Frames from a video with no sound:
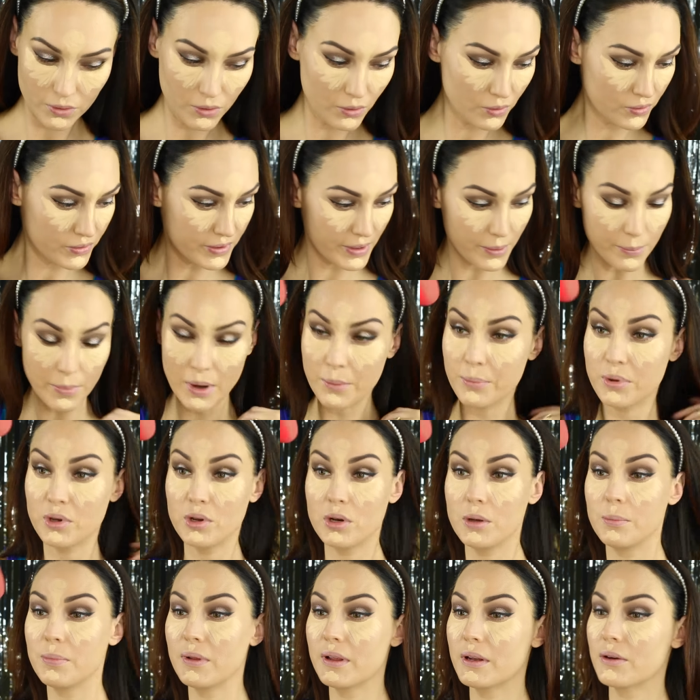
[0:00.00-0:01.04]
Using my
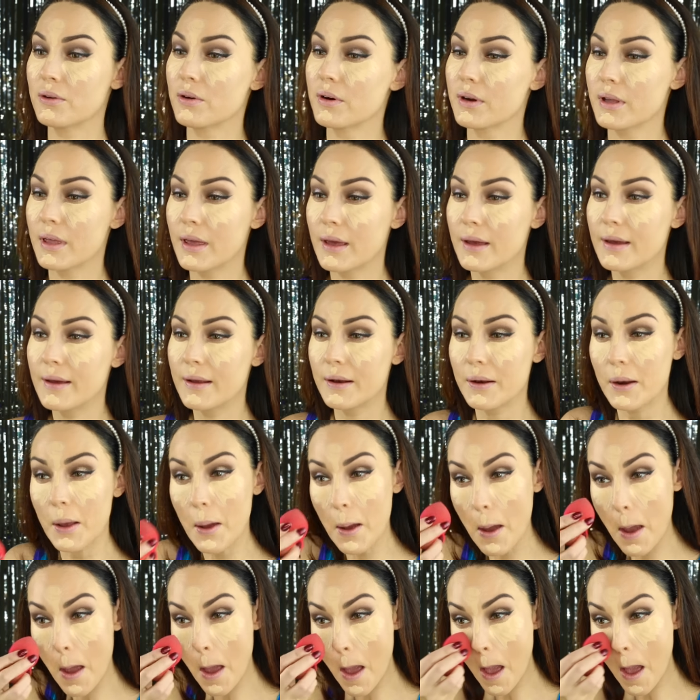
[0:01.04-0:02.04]
Beauty Blender again.